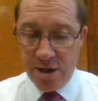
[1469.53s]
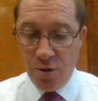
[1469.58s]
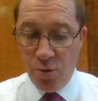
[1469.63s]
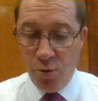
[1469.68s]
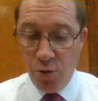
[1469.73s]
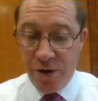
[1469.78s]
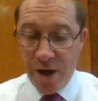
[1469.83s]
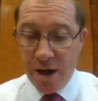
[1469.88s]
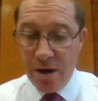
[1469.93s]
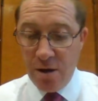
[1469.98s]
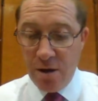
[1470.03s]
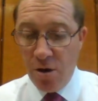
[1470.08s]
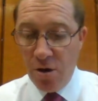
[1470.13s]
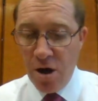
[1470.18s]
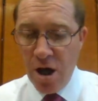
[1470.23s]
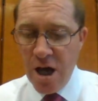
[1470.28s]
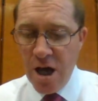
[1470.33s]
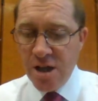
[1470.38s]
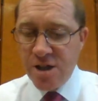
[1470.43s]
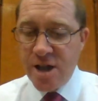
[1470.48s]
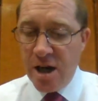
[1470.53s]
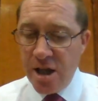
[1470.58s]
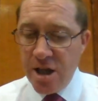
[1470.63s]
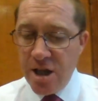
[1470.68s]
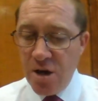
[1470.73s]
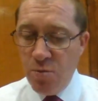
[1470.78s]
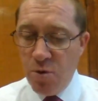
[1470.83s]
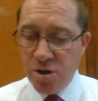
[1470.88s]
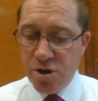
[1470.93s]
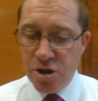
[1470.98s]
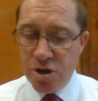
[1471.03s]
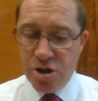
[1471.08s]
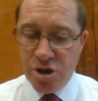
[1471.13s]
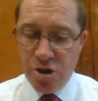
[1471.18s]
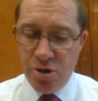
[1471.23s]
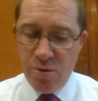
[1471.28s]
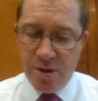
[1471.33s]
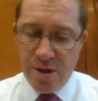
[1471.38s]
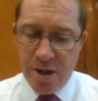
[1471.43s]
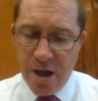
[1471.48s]
you all day long, telling you what to
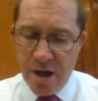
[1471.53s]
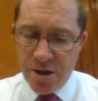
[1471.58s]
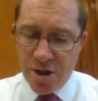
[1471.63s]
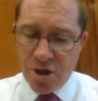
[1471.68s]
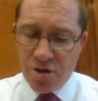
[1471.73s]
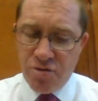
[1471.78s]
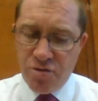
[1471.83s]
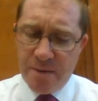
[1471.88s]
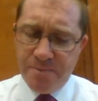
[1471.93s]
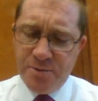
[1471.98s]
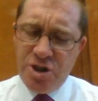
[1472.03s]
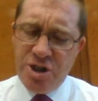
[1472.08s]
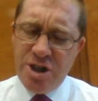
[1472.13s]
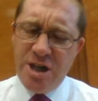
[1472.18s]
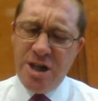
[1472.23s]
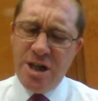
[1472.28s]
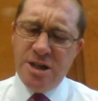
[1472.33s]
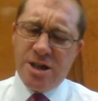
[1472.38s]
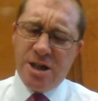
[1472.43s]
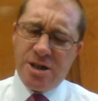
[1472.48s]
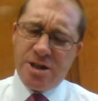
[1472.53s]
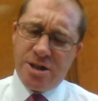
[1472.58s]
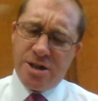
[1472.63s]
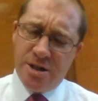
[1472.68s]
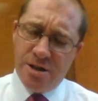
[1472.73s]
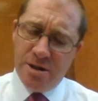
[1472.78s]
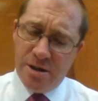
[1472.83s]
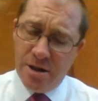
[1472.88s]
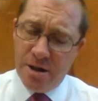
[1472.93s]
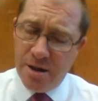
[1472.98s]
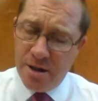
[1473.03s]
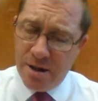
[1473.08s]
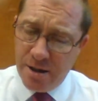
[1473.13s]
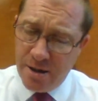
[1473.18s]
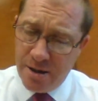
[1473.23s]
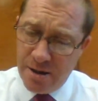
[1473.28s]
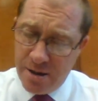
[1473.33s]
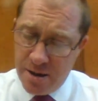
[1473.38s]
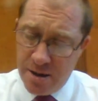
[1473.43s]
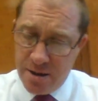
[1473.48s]
do, and the grub, Jesus.
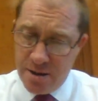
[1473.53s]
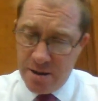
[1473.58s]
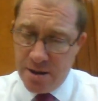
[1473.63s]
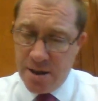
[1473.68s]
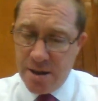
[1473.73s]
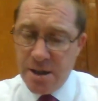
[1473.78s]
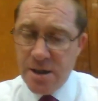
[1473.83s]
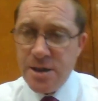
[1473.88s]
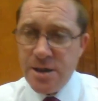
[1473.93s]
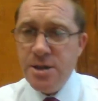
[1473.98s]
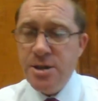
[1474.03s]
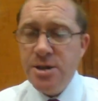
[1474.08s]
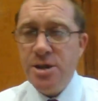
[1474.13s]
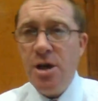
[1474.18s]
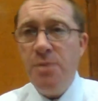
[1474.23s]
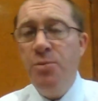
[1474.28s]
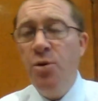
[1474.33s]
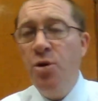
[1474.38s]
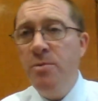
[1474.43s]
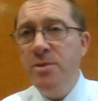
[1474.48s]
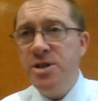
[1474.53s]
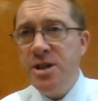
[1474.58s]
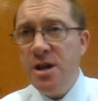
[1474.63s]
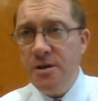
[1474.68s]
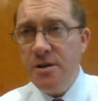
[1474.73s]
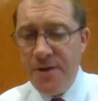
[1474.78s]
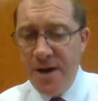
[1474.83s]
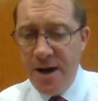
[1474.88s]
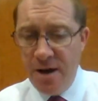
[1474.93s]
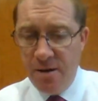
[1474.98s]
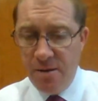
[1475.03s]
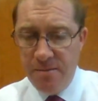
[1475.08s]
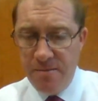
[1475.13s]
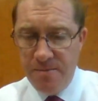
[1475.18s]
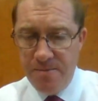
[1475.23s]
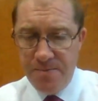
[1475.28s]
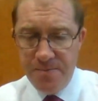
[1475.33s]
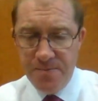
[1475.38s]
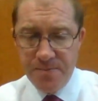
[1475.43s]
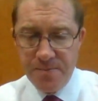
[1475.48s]
So I bought myself out.